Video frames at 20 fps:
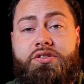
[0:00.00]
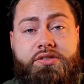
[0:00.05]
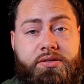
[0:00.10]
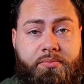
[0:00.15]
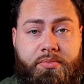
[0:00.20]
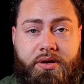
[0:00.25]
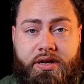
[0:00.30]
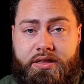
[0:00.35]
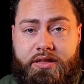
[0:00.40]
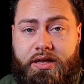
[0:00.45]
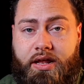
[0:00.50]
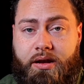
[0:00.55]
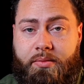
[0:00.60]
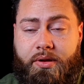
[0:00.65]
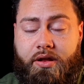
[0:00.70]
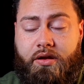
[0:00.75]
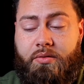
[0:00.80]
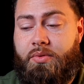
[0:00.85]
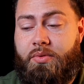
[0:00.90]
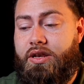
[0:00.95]
somebody that
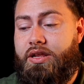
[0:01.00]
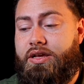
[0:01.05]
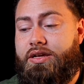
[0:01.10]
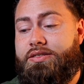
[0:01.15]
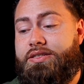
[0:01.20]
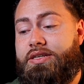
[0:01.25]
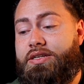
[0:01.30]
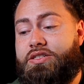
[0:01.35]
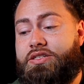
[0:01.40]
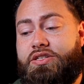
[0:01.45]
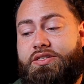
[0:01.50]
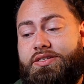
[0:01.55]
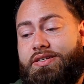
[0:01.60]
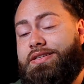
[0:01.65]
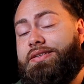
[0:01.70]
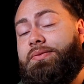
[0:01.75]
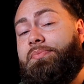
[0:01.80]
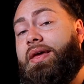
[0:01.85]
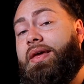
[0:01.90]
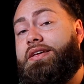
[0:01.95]
amount of money because it just
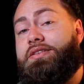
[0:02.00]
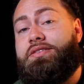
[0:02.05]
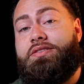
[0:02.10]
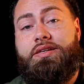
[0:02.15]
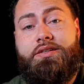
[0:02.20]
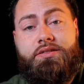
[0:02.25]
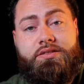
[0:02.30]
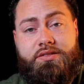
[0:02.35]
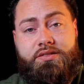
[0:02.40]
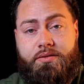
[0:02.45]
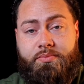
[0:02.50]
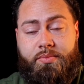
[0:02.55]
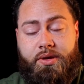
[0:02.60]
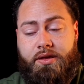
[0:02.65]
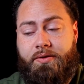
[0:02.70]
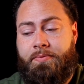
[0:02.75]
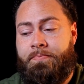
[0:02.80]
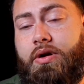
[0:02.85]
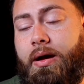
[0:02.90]
doesn't make sense to me.